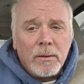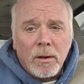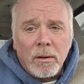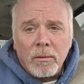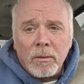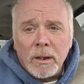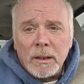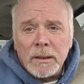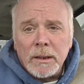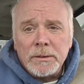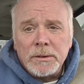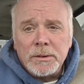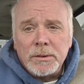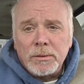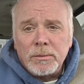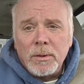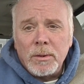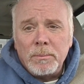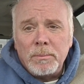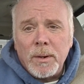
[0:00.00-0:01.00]
or a religious
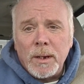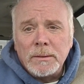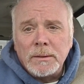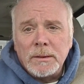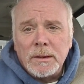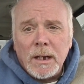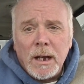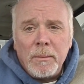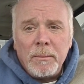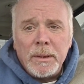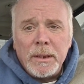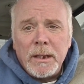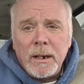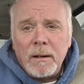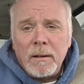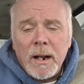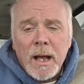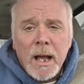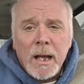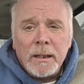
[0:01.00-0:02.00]
group wants to come in
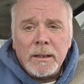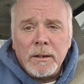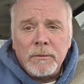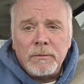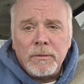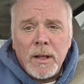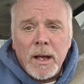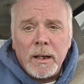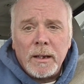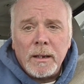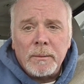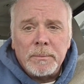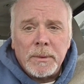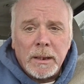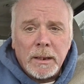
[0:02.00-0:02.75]
there and hang their flag up,